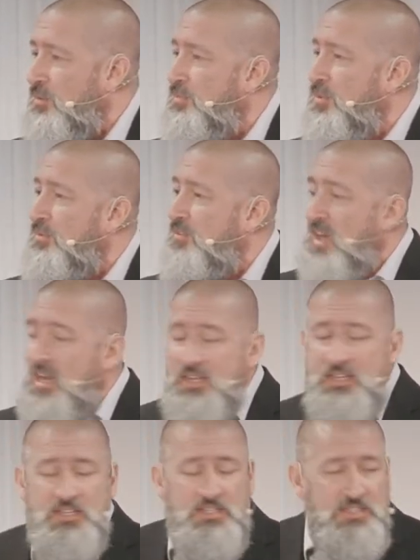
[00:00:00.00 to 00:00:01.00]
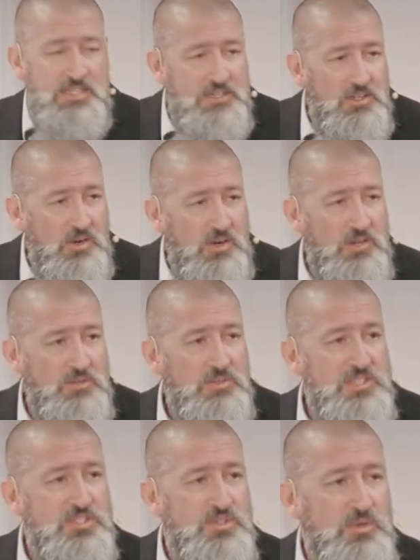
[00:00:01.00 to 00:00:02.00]
providing a clean heart and
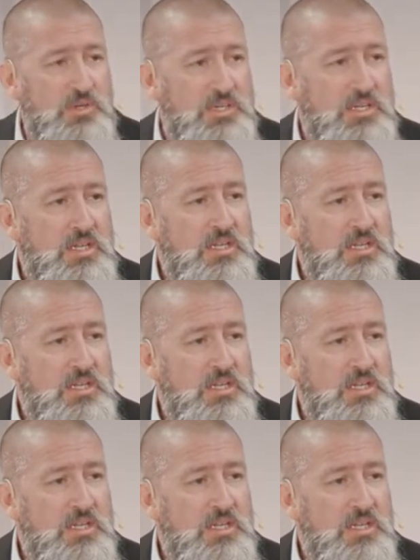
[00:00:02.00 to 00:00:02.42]
restoring